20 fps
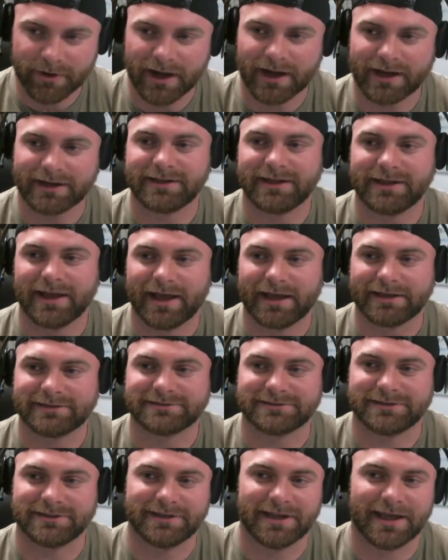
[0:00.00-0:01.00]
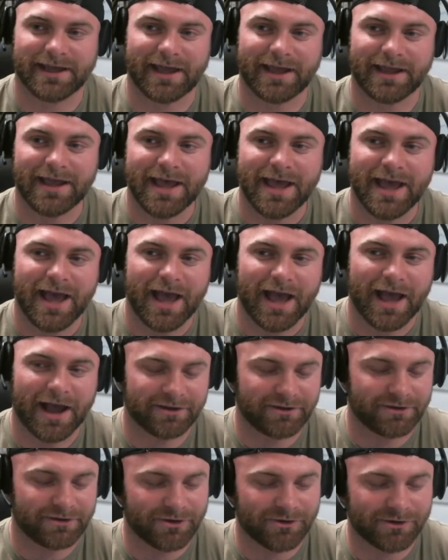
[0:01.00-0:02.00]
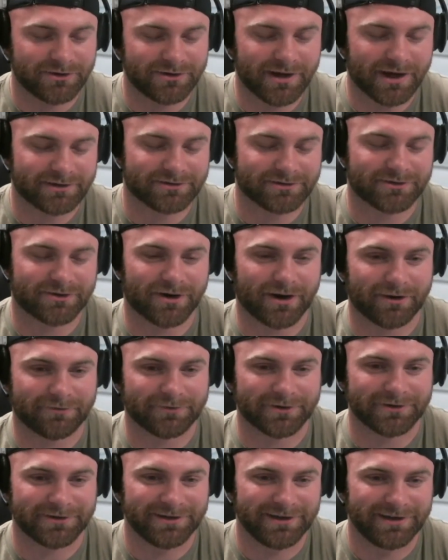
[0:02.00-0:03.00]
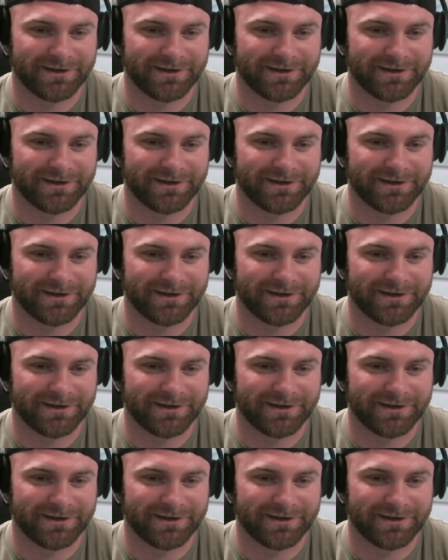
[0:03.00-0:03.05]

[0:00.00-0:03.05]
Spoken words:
podcast today. How are you doing, Dr. Crawford?